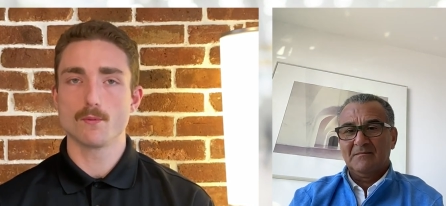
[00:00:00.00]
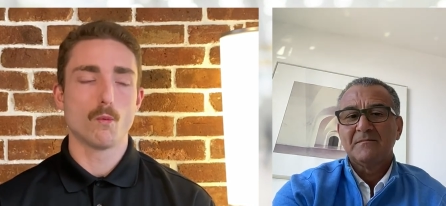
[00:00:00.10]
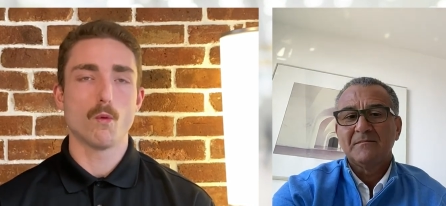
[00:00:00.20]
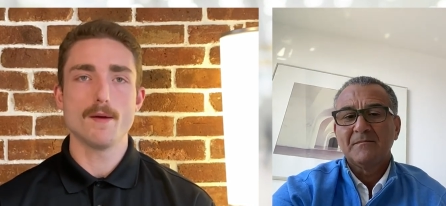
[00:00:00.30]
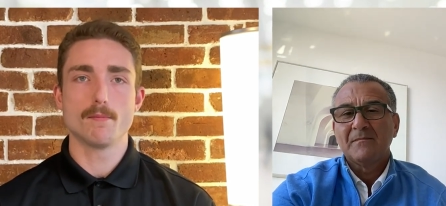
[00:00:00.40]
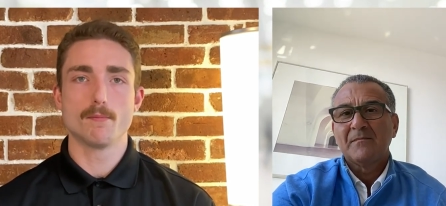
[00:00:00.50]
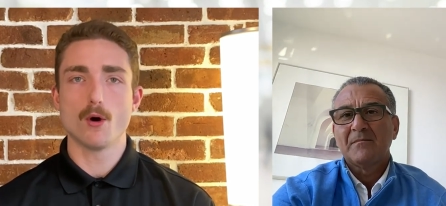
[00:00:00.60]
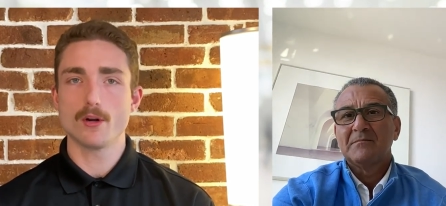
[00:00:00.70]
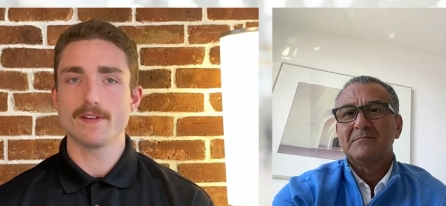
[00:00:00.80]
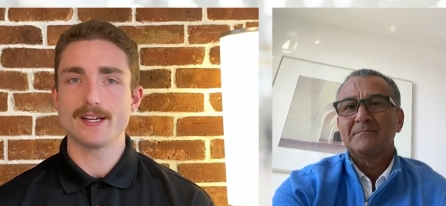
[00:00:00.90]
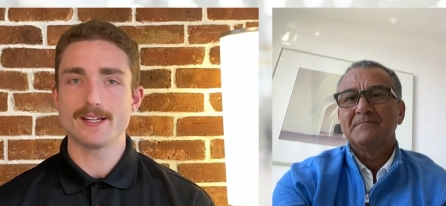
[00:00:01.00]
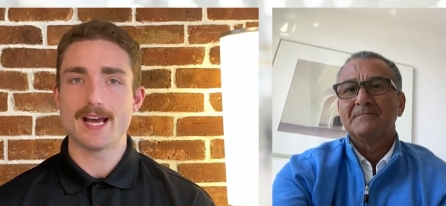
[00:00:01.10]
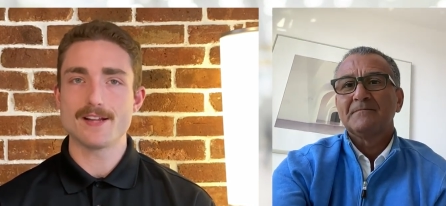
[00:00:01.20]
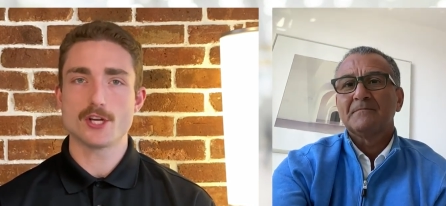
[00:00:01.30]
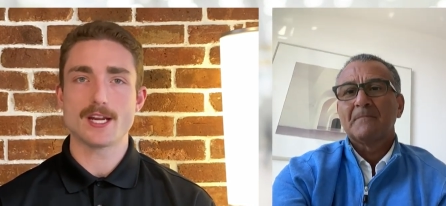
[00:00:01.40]
Speaker 1: What motivated
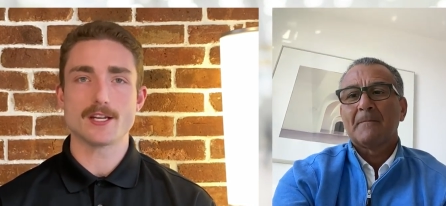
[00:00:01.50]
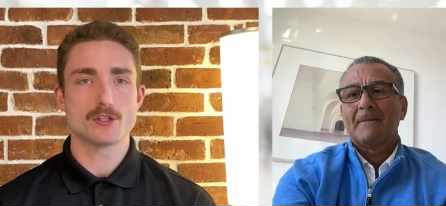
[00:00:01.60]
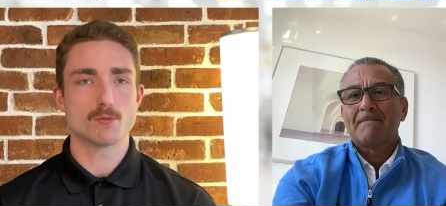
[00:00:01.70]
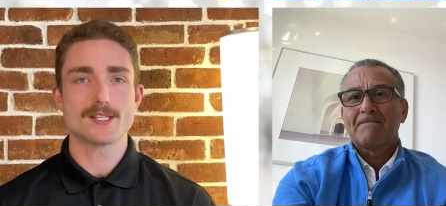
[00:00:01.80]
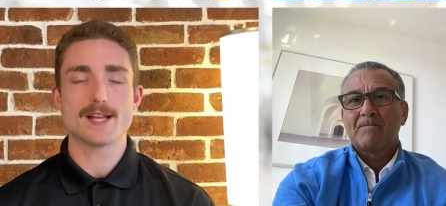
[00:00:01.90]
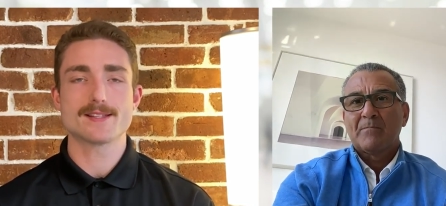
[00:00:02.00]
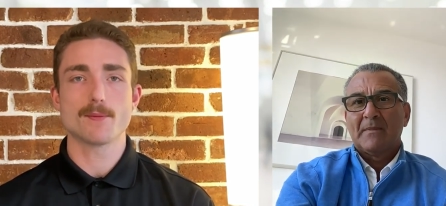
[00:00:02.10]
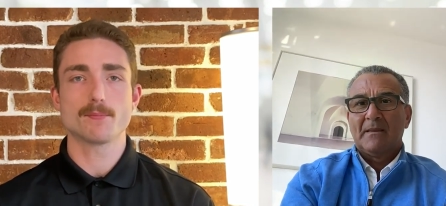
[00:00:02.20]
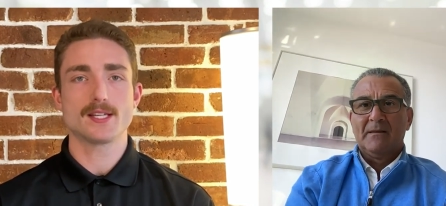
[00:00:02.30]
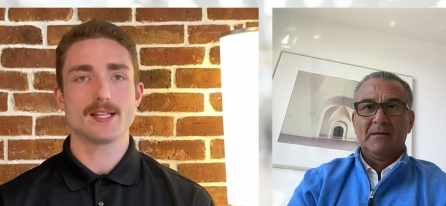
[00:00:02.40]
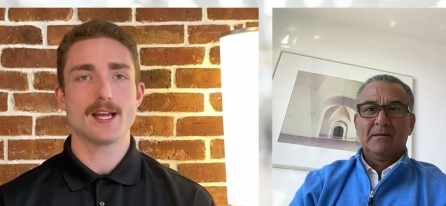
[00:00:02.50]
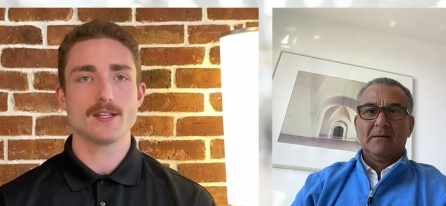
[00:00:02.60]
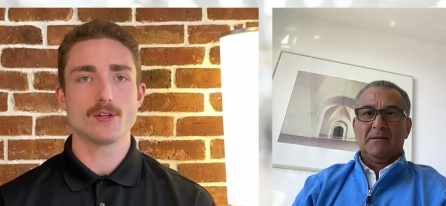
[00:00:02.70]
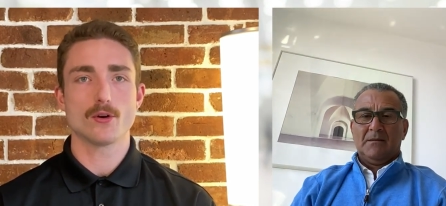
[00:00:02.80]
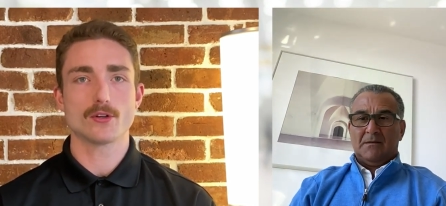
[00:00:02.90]
that change? Was that something that
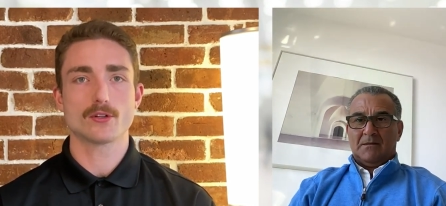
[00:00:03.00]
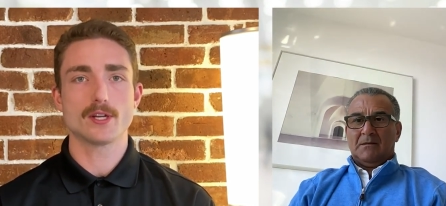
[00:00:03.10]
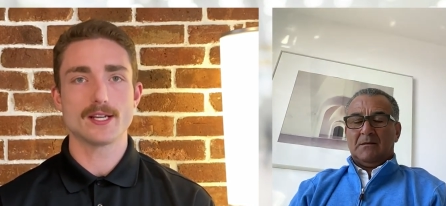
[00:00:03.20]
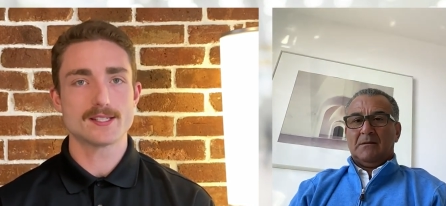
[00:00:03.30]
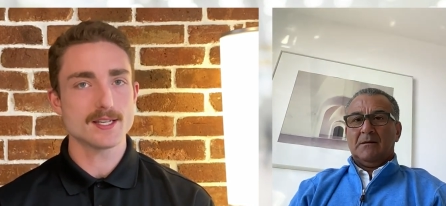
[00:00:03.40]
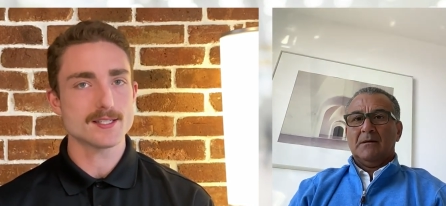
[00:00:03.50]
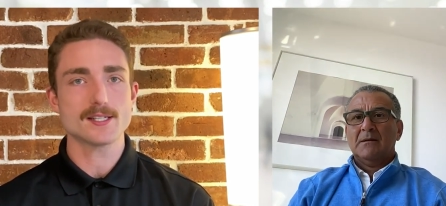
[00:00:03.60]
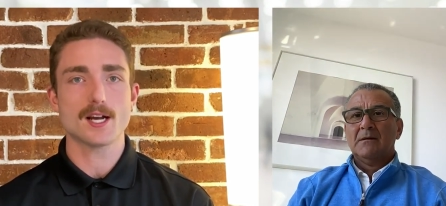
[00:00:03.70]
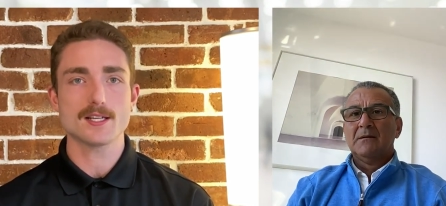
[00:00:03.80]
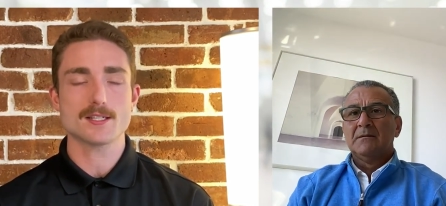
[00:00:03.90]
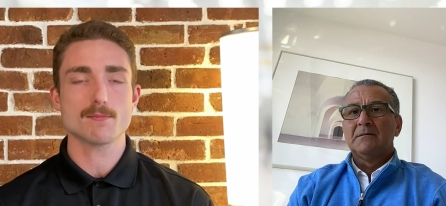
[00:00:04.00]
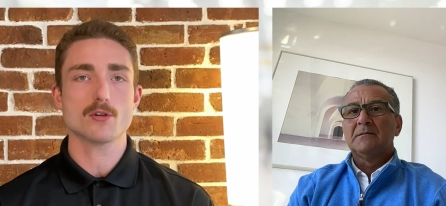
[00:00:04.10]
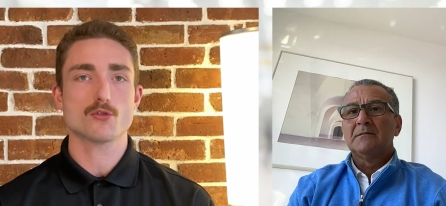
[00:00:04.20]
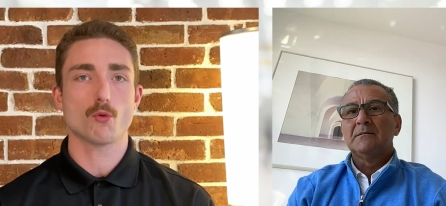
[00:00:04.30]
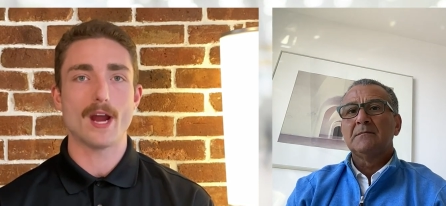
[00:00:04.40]
your existing
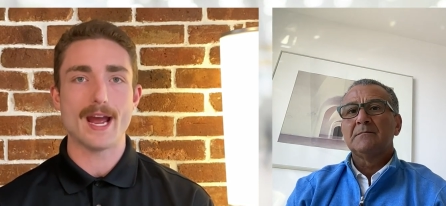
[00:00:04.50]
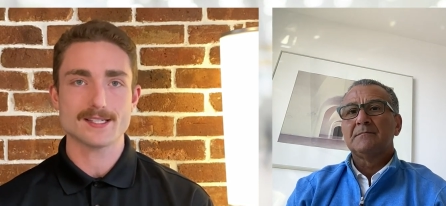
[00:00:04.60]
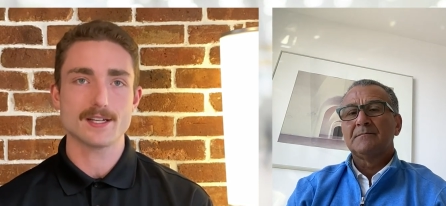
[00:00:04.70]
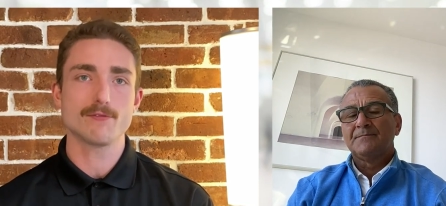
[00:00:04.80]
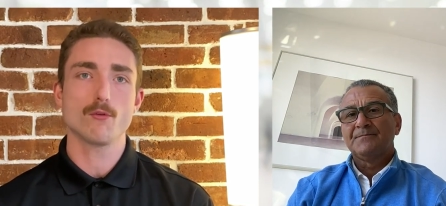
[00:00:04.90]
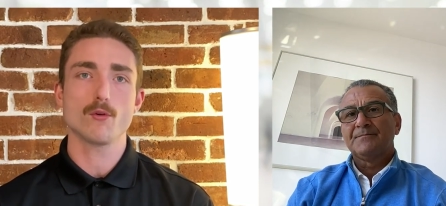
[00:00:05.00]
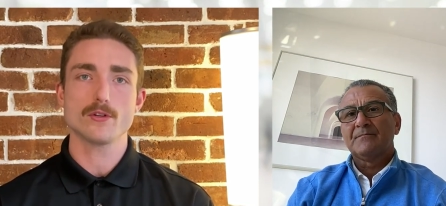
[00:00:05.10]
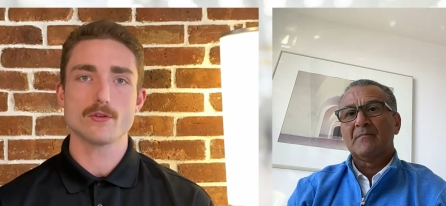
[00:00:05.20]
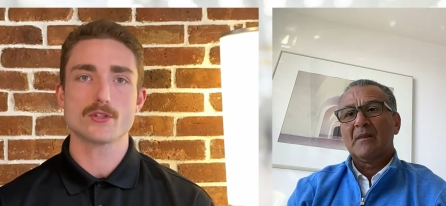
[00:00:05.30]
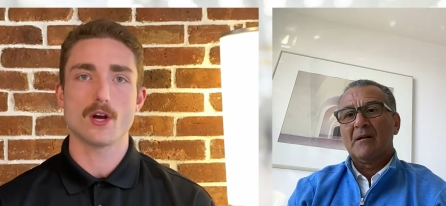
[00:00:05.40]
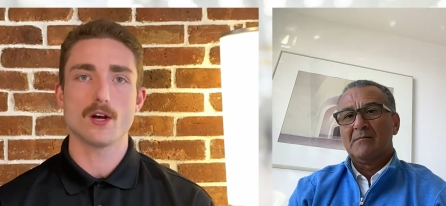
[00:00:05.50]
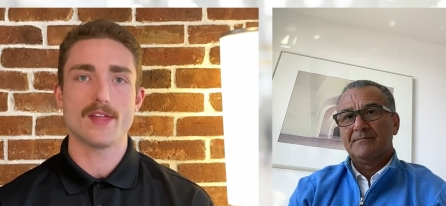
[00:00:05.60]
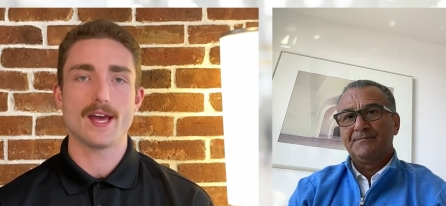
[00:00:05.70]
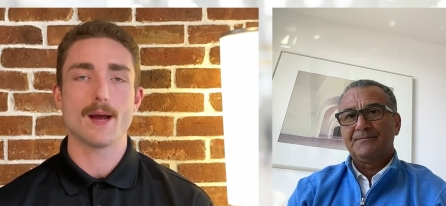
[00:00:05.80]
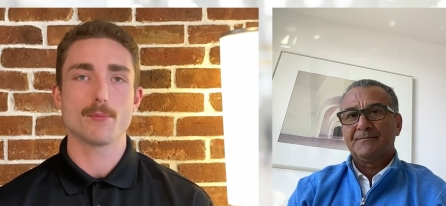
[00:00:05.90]
customers were asking for? You saw
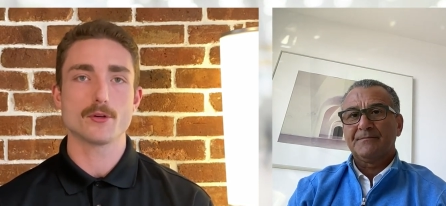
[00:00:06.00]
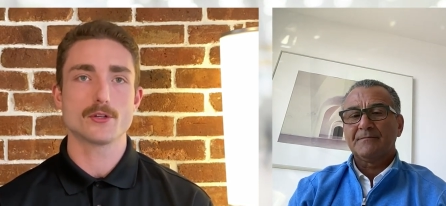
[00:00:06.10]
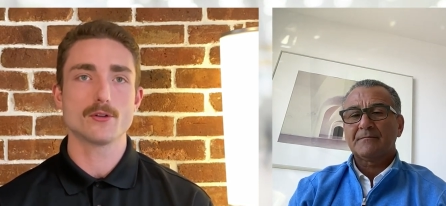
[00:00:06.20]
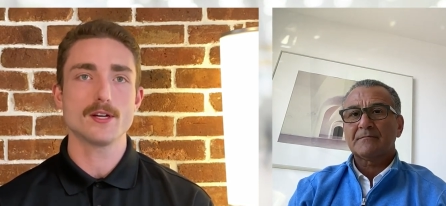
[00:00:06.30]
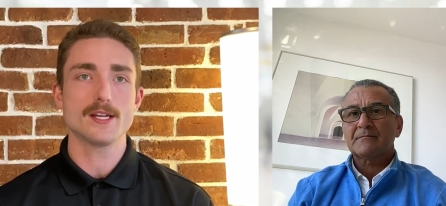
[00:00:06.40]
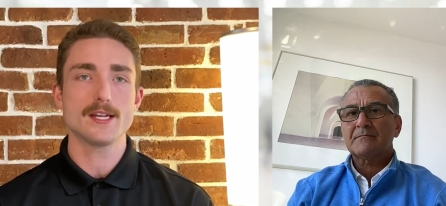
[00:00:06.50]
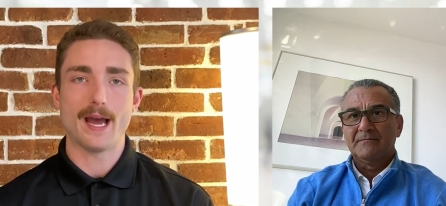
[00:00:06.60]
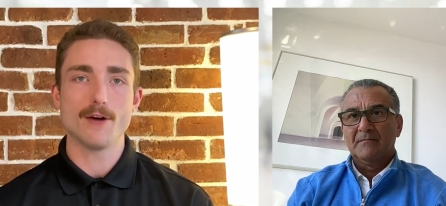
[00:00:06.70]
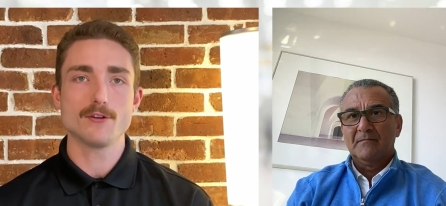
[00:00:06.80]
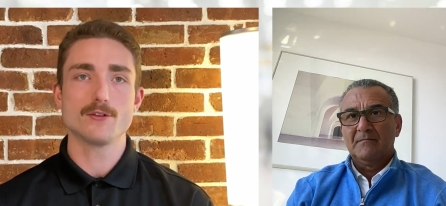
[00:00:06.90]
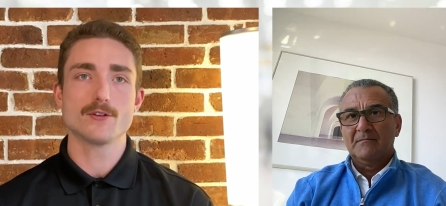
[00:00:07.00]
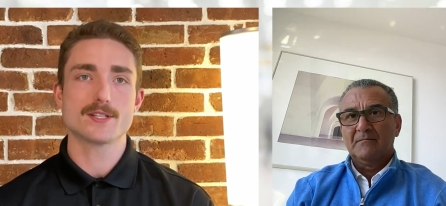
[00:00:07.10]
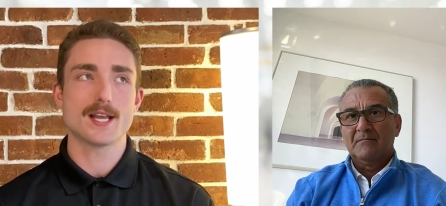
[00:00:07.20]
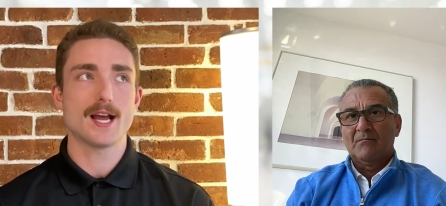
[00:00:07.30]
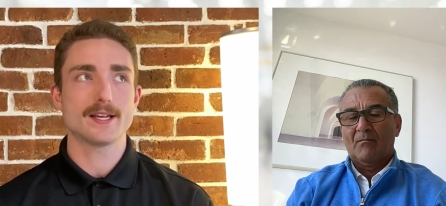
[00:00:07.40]
that opportunity? How do you
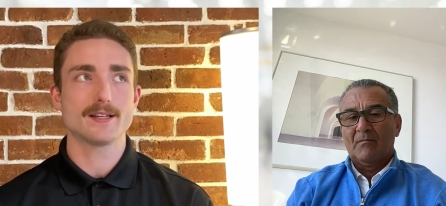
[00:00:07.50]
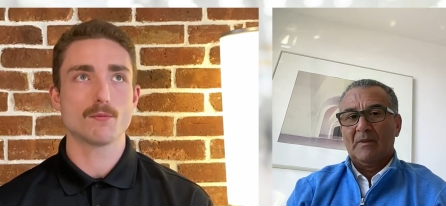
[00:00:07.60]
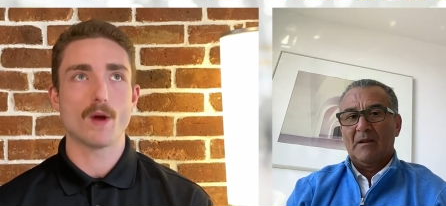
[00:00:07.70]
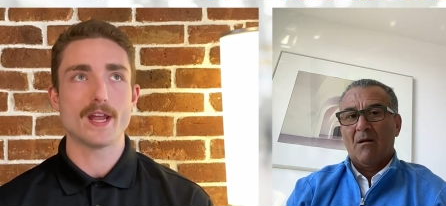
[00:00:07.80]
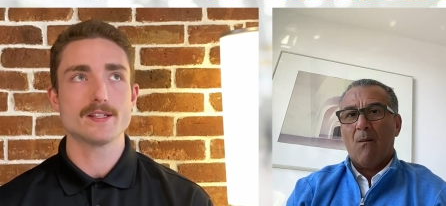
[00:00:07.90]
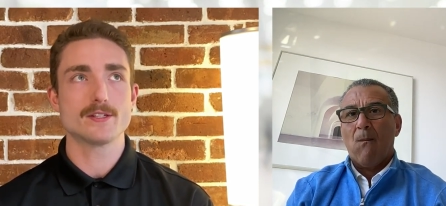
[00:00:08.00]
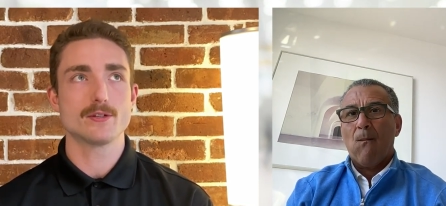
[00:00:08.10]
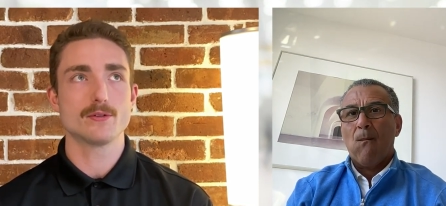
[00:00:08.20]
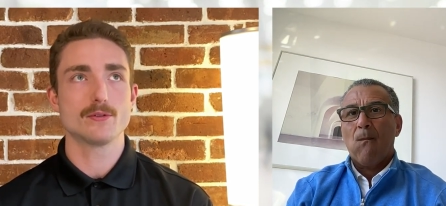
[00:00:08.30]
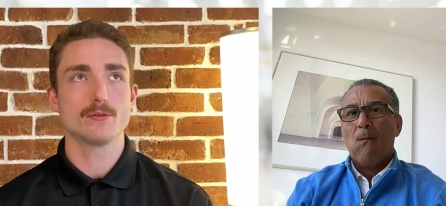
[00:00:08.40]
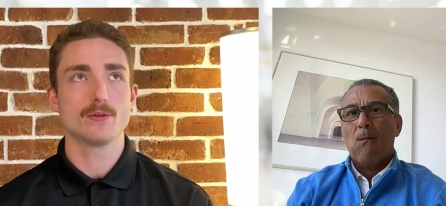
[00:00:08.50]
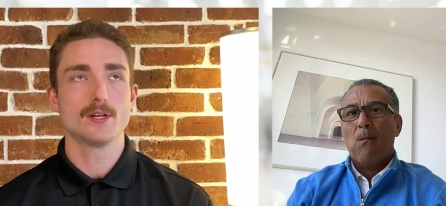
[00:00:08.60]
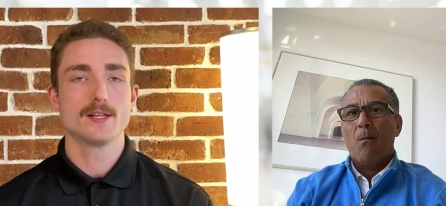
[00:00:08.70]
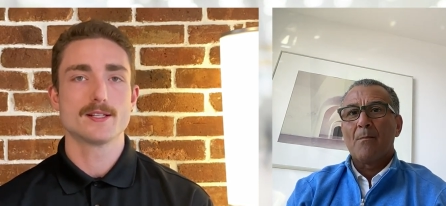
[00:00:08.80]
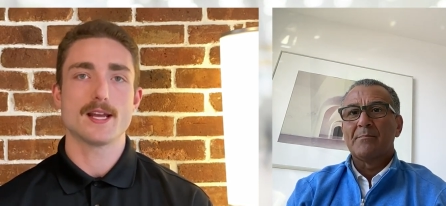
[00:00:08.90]
decide when to
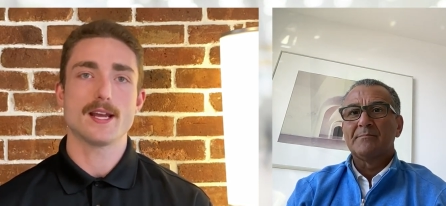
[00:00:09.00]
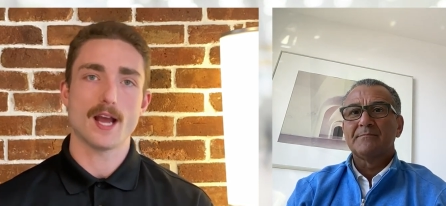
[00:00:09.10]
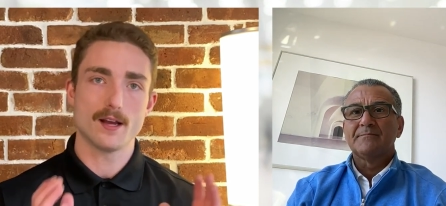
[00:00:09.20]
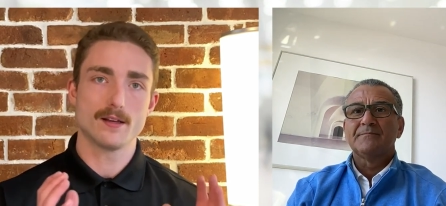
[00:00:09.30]
say,